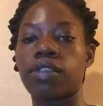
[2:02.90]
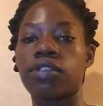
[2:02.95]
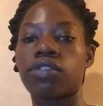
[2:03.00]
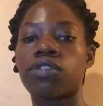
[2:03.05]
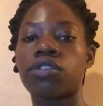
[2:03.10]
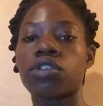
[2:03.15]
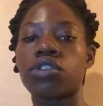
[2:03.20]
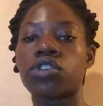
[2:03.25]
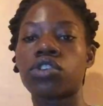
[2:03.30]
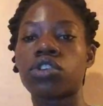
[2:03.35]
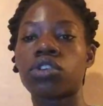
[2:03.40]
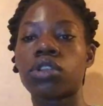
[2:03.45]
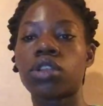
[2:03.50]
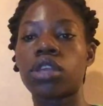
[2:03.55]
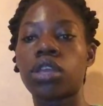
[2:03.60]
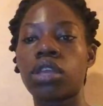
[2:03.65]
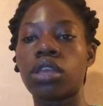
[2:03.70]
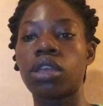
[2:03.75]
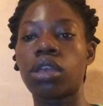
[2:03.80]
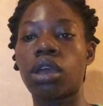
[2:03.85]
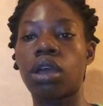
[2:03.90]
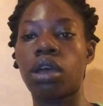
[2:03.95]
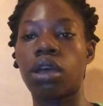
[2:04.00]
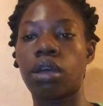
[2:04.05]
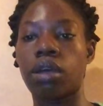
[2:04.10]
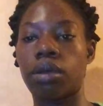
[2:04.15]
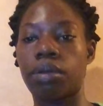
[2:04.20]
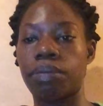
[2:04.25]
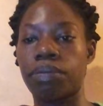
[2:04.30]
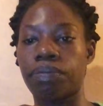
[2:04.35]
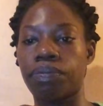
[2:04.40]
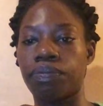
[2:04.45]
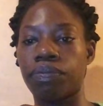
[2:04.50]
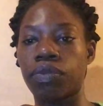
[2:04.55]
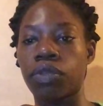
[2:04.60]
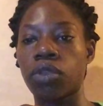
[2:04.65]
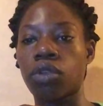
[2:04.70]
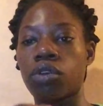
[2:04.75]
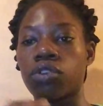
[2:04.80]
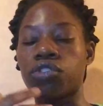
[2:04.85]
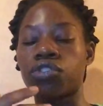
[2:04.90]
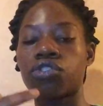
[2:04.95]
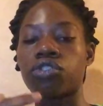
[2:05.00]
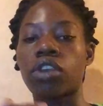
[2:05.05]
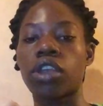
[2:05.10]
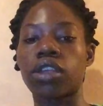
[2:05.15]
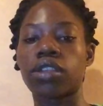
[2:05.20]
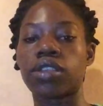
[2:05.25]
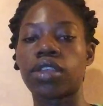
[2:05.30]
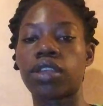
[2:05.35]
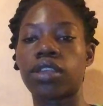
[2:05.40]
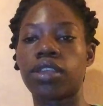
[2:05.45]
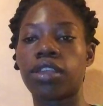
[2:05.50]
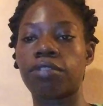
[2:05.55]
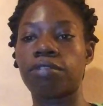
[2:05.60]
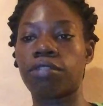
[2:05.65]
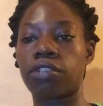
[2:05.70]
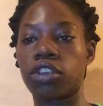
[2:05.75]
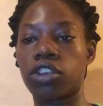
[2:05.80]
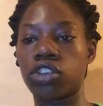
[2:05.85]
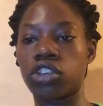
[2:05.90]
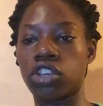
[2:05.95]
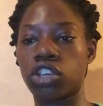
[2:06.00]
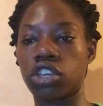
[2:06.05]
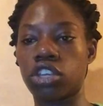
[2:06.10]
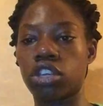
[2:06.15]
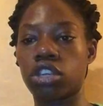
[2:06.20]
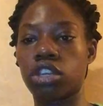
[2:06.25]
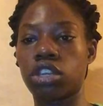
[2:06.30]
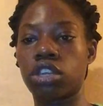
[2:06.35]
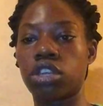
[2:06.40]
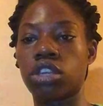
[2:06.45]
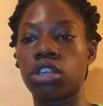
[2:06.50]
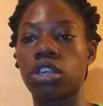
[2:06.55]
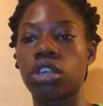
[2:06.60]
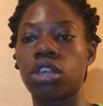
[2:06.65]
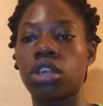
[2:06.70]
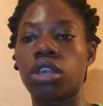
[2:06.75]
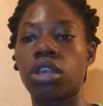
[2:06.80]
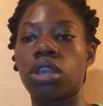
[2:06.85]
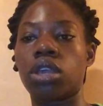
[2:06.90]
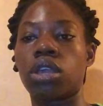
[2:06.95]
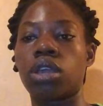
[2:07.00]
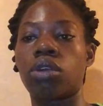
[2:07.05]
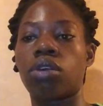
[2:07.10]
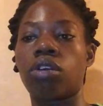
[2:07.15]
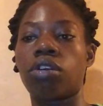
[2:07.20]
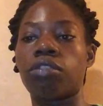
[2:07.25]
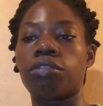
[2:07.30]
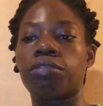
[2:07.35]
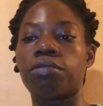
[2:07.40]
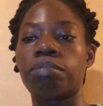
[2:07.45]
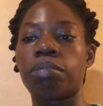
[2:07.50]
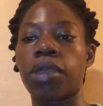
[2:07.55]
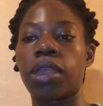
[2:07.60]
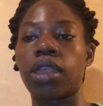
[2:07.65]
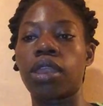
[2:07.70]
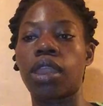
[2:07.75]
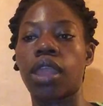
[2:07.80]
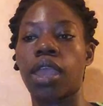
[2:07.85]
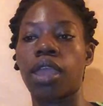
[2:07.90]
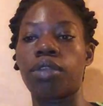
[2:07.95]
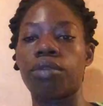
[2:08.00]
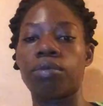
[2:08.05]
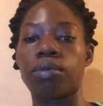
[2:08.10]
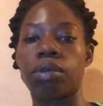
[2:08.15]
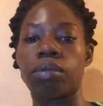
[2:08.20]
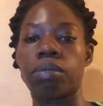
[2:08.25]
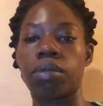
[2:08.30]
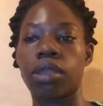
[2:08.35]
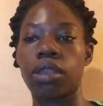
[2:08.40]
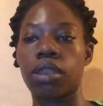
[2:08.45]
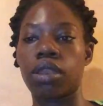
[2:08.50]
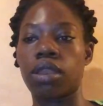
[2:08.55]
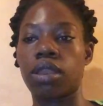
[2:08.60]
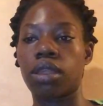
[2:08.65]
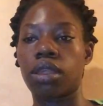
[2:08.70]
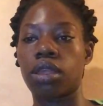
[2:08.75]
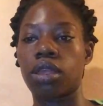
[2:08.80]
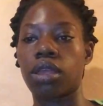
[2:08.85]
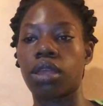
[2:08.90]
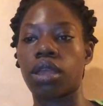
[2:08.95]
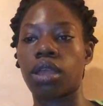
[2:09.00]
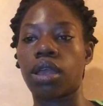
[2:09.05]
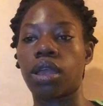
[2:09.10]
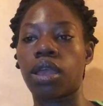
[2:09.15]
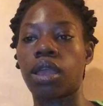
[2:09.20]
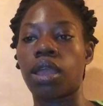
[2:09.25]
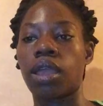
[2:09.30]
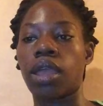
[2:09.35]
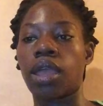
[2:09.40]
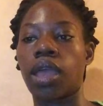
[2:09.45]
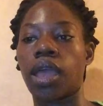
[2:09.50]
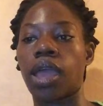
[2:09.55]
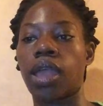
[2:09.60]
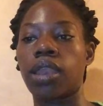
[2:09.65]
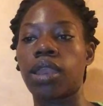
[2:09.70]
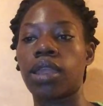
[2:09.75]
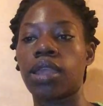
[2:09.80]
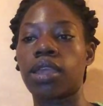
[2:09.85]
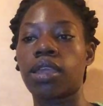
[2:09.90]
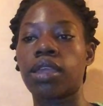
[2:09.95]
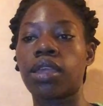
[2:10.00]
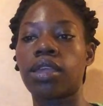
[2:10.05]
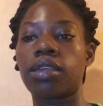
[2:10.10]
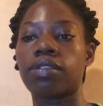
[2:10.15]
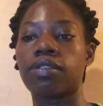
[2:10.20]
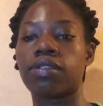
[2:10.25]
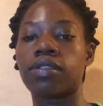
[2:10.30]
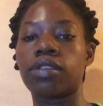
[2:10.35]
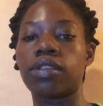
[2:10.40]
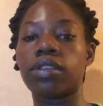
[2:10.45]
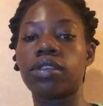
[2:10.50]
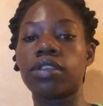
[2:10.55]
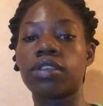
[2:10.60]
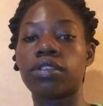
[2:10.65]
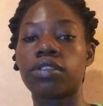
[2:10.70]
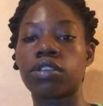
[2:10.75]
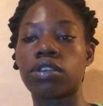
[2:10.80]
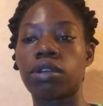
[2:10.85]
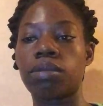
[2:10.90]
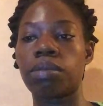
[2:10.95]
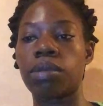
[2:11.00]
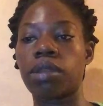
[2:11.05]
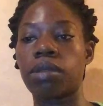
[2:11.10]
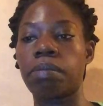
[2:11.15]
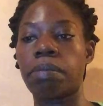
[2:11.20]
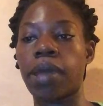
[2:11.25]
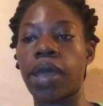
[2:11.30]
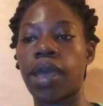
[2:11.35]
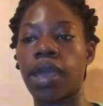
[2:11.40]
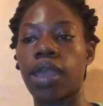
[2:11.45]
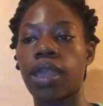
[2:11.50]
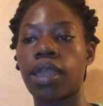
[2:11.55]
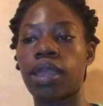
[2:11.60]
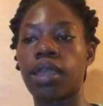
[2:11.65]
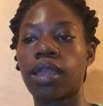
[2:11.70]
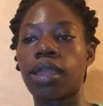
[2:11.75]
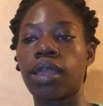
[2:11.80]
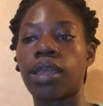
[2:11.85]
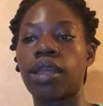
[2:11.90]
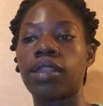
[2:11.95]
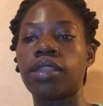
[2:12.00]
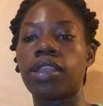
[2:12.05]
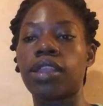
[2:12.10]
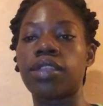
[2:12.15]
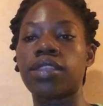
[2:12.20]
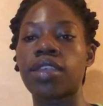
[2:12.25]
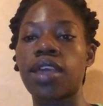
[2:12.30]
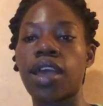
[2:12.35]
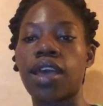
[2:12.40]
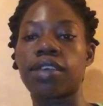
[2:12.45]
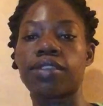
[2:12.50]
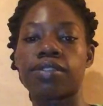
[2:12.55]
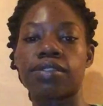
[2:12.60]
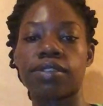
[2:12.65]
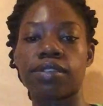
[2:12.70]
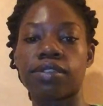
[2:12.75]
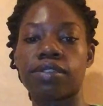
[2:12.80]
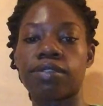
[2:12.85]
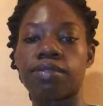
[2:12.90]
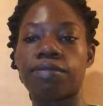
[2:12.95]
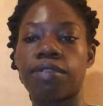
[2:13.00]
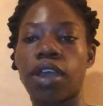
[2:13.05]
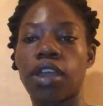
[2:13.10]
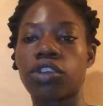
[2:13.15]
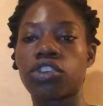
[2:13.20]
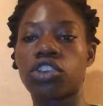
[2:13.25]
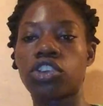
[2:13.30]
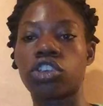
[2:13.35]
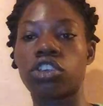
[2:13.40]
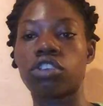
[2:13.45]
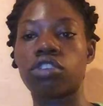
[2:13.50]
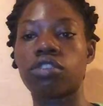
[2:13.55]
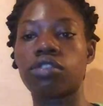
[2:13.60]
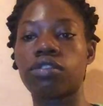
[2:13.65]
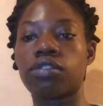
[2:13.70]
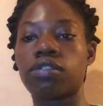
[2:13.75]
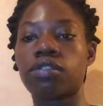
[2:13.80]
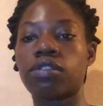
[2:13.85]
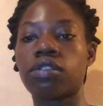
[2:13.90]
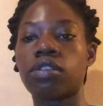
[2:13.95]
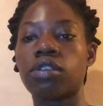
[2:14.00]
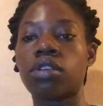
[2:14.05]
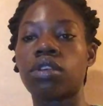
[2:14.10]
a socially constructed definition of men and women, and it is determined by the tasks, functions,